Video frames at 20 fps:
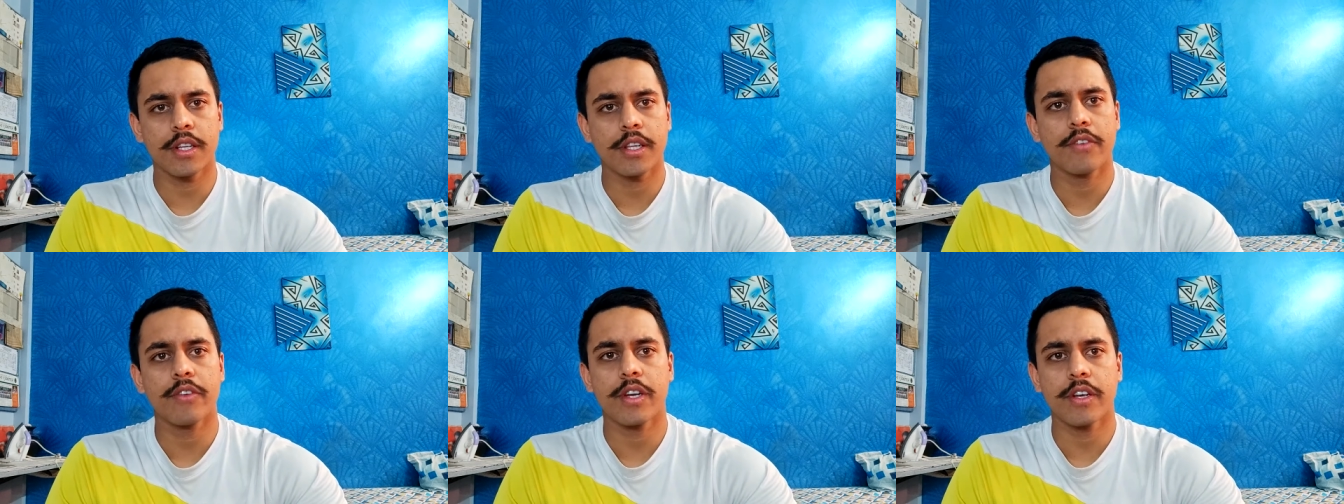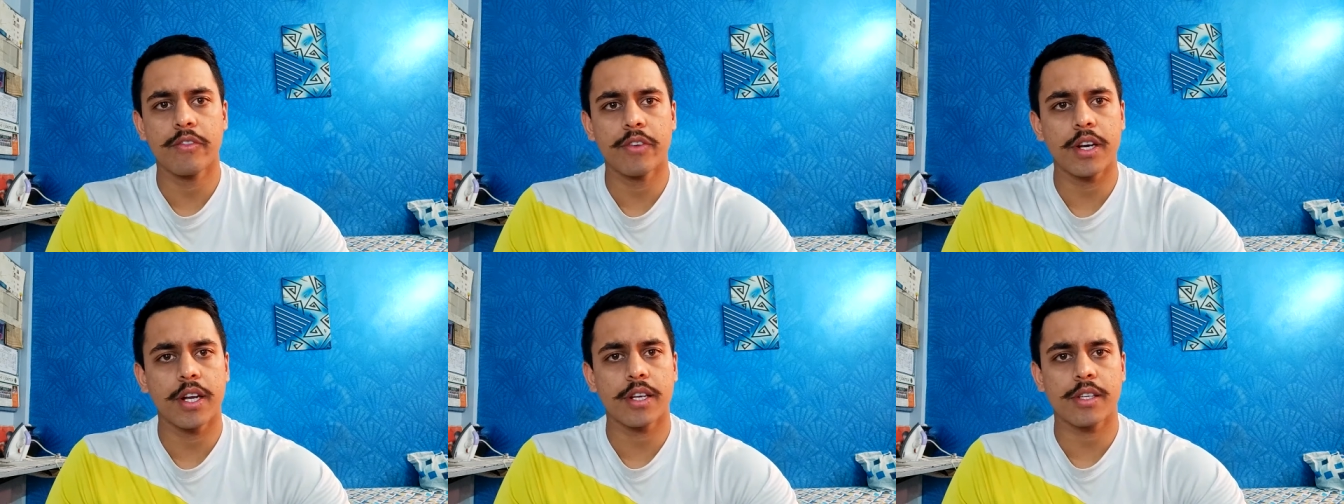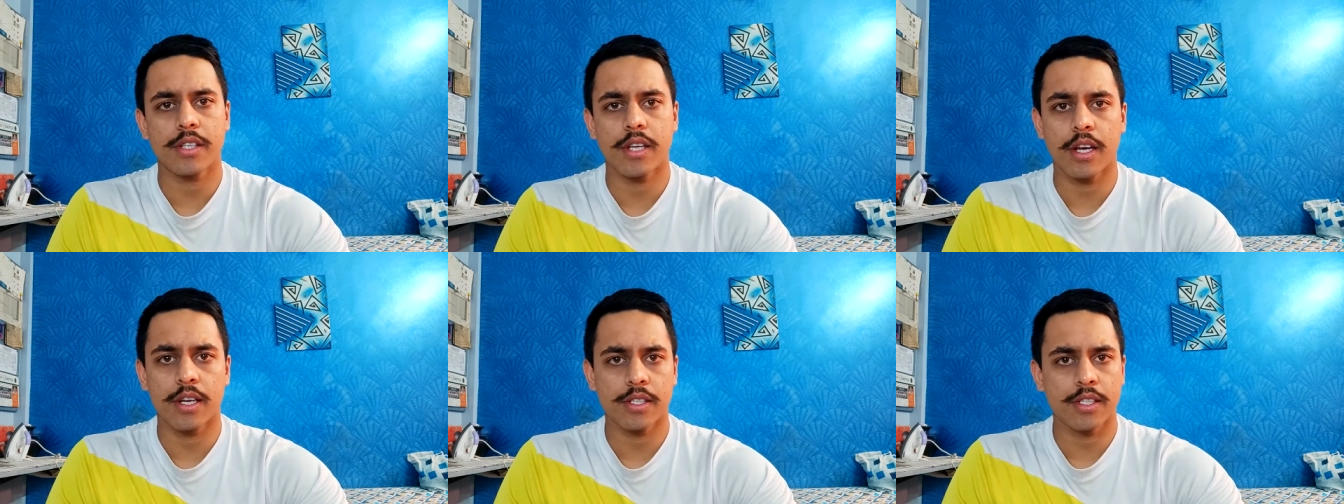they were even
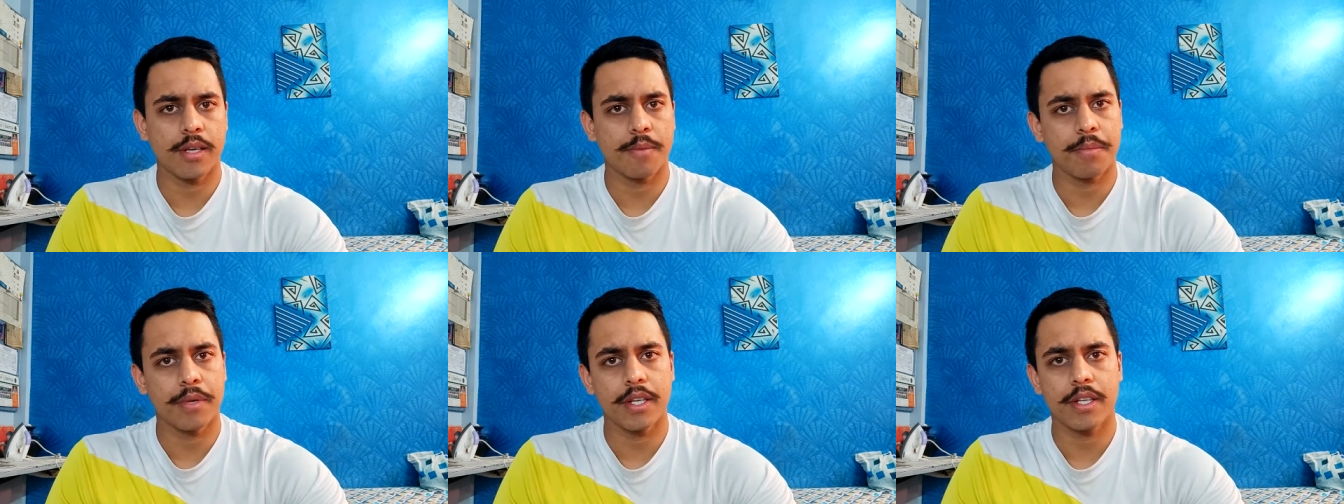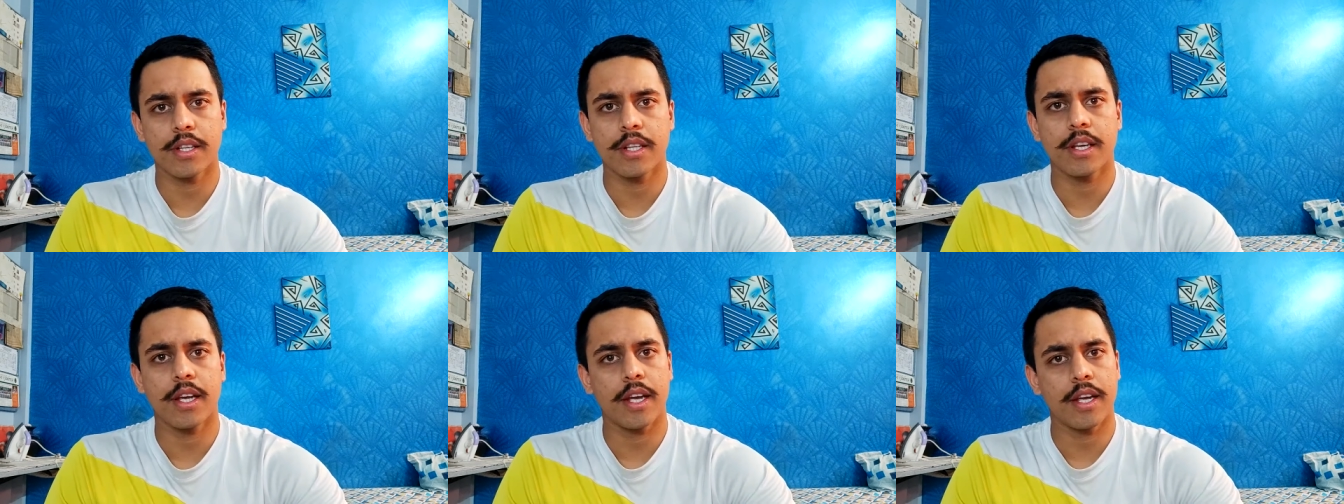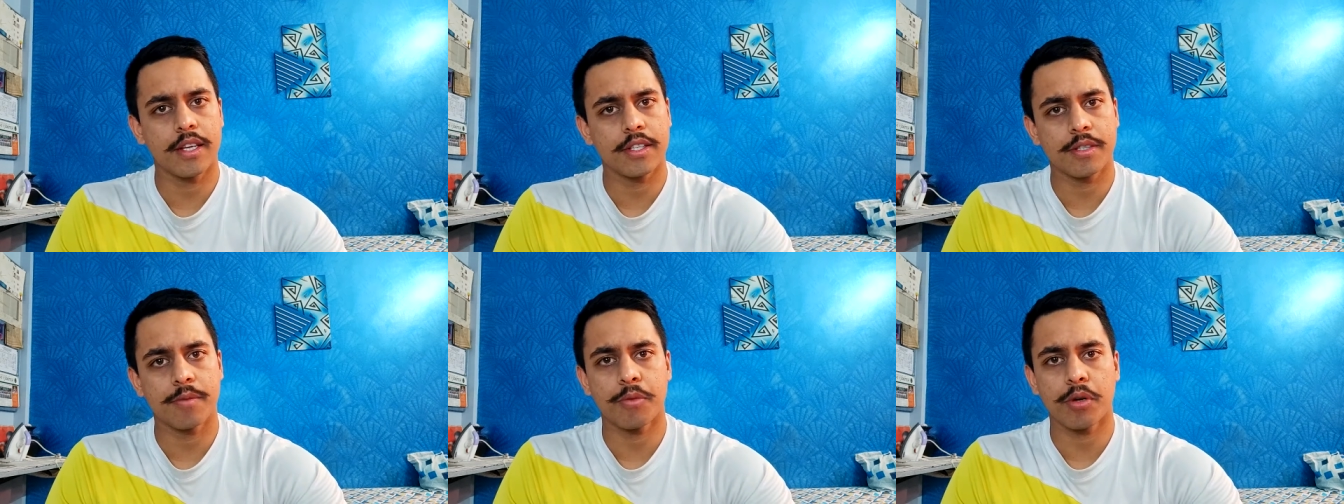accepting
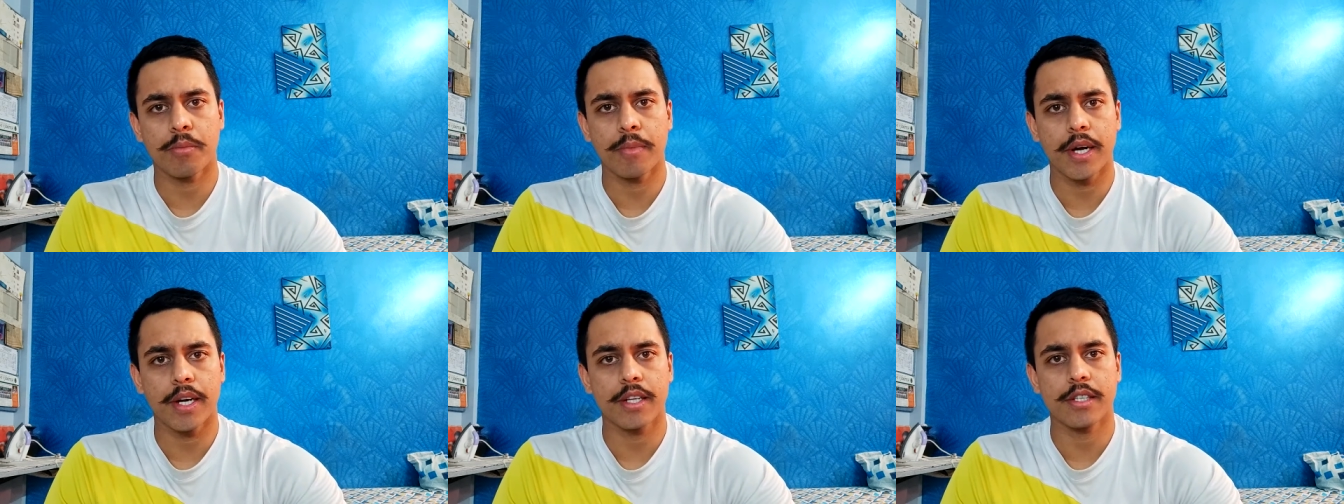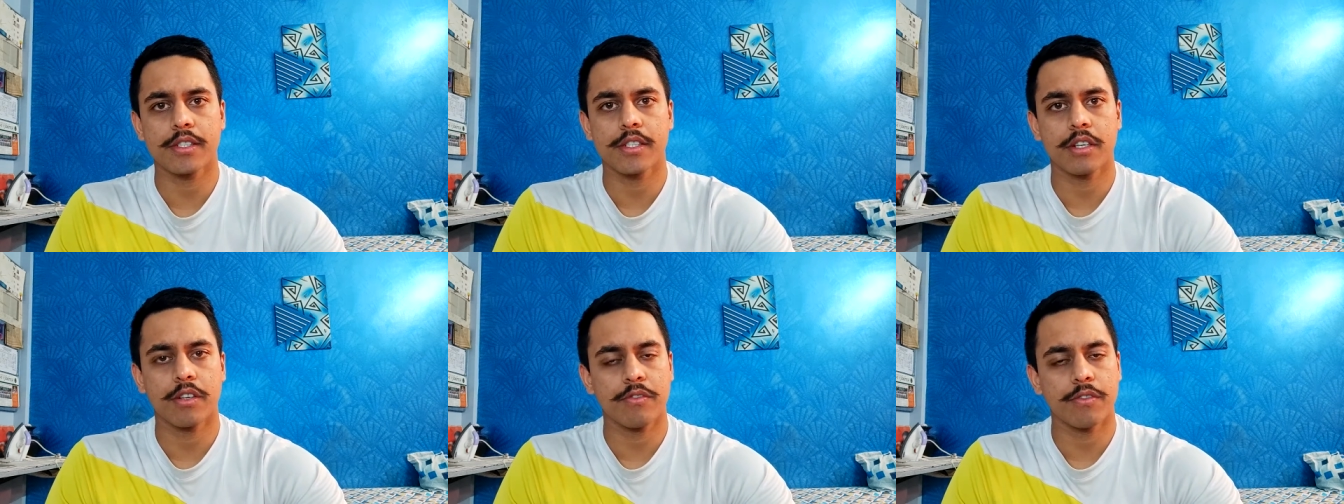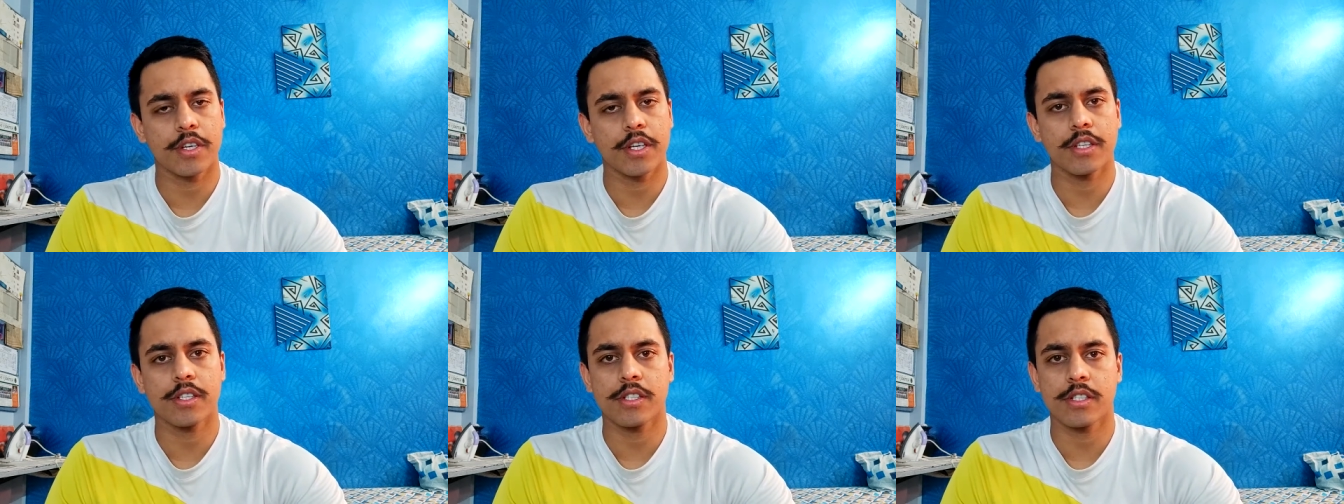the asymptomatic
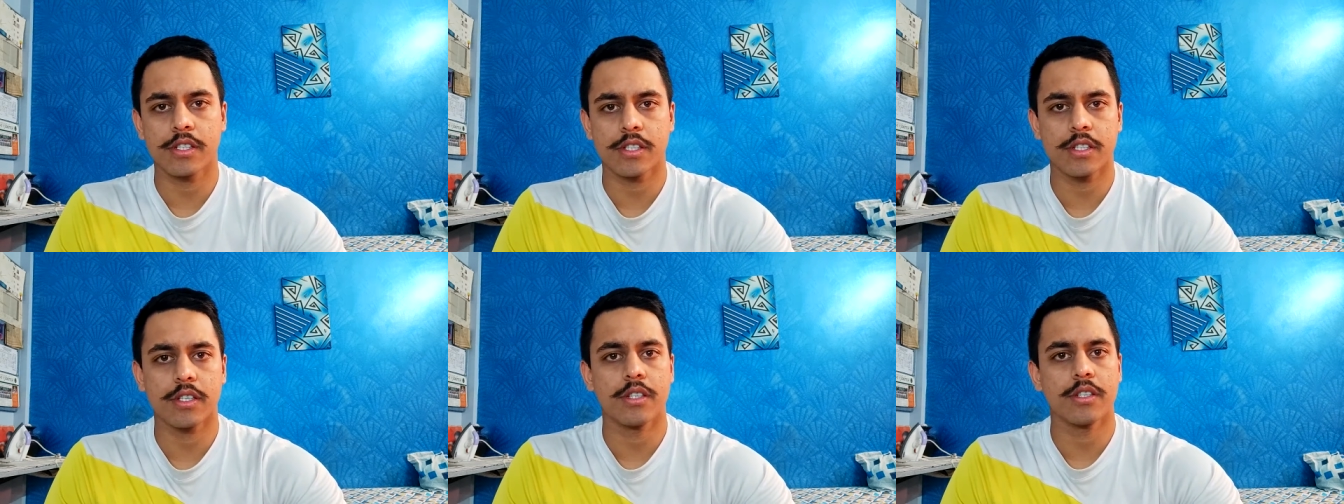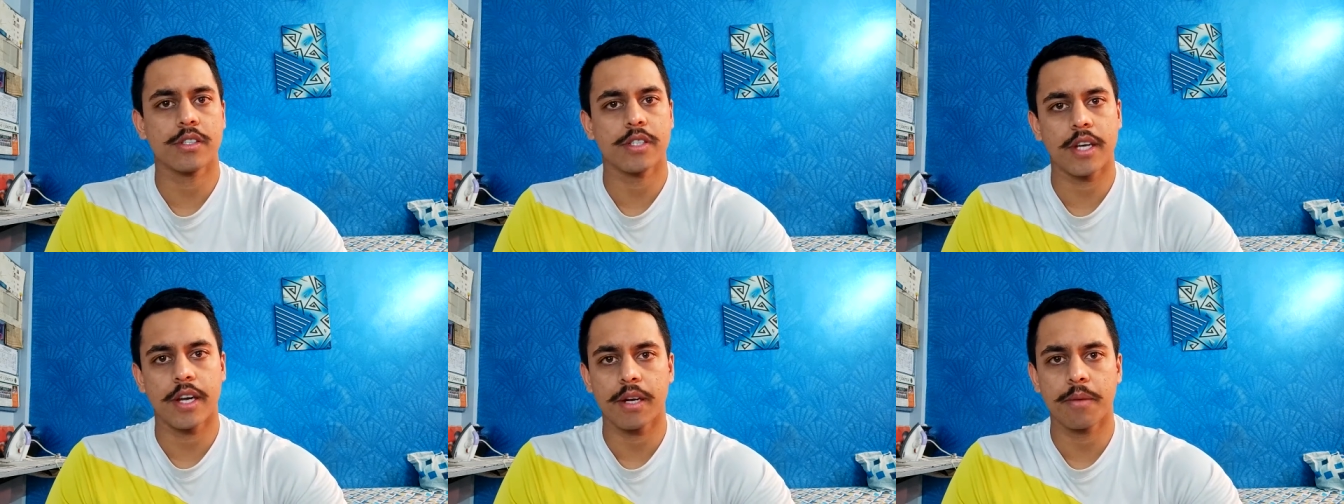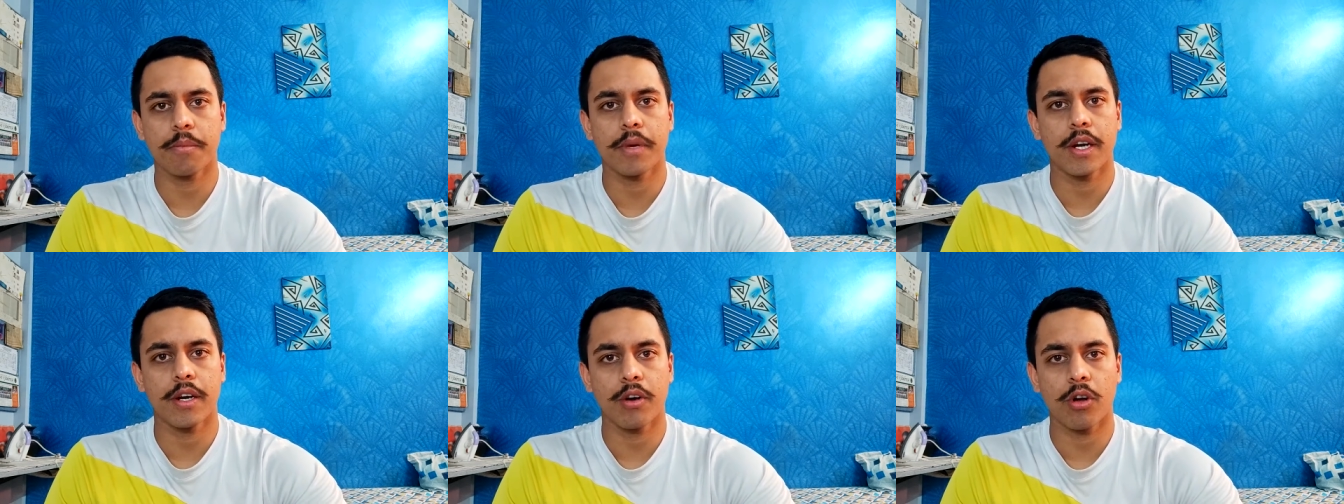certificates
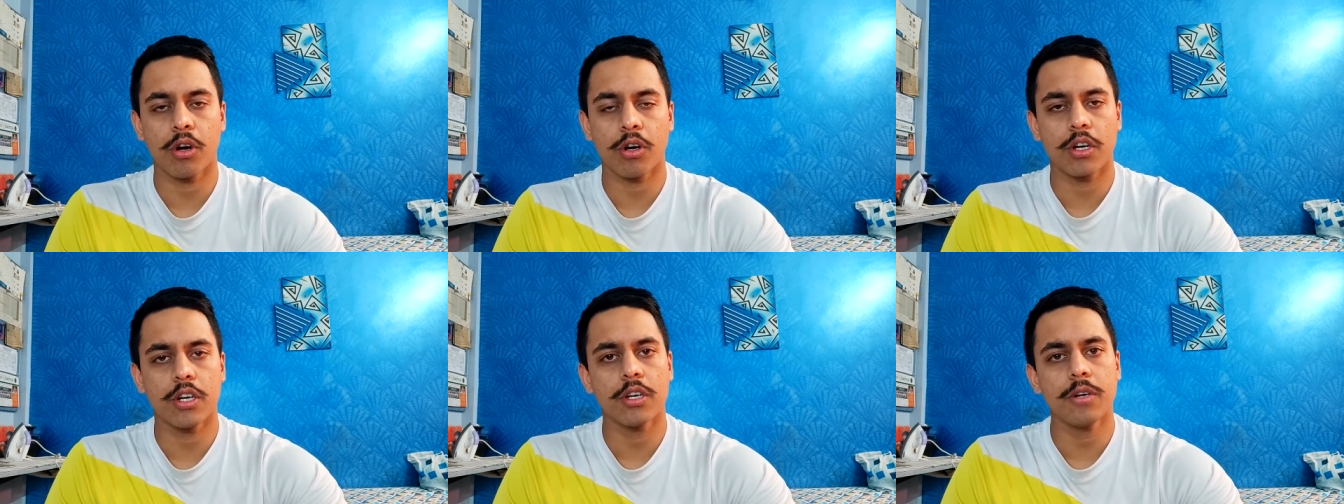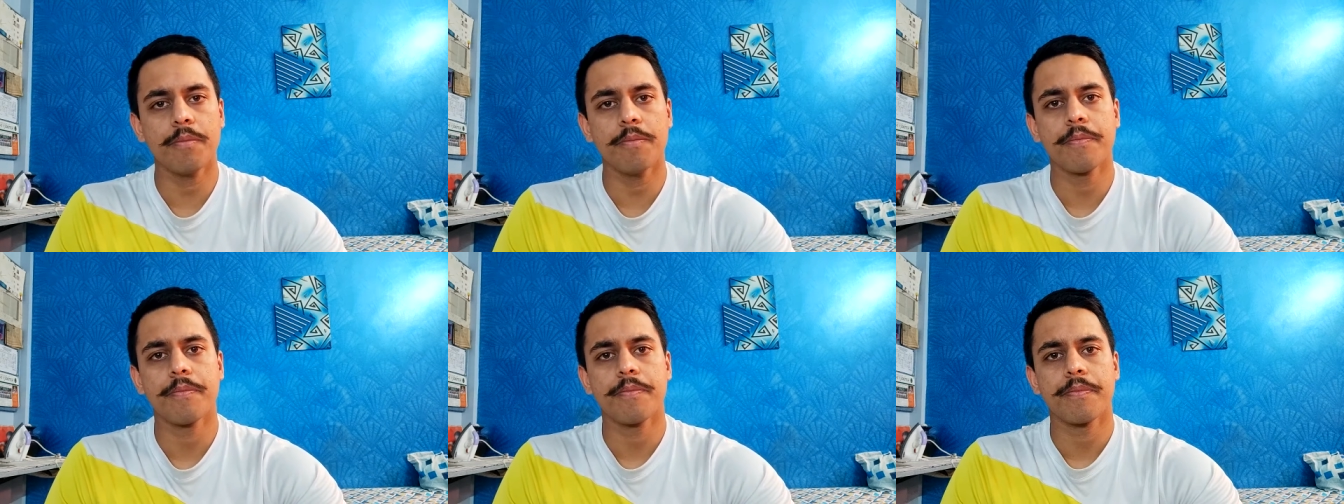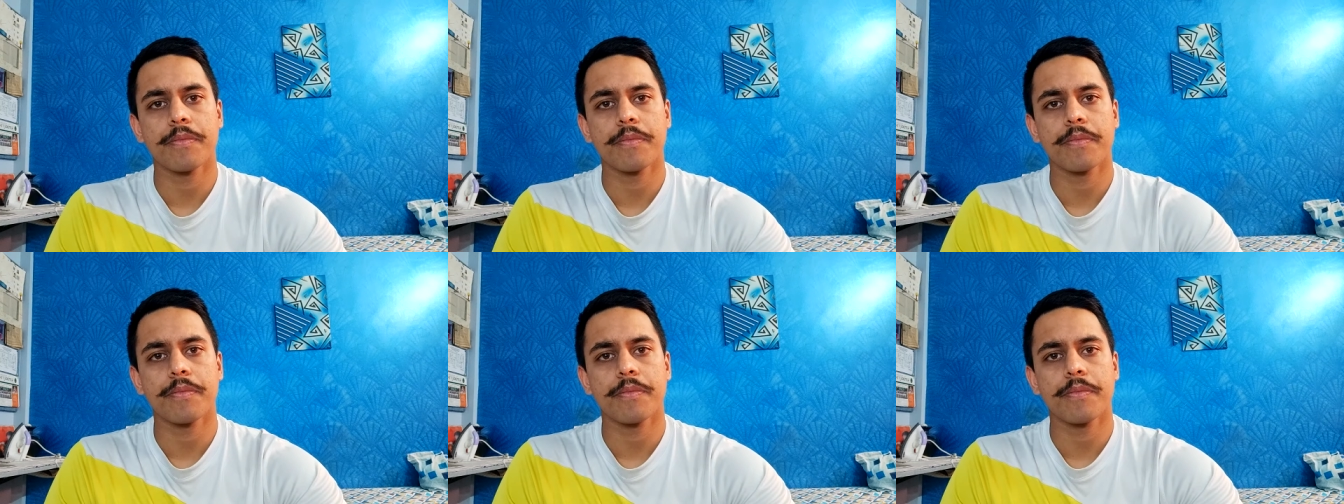signed by a doctor.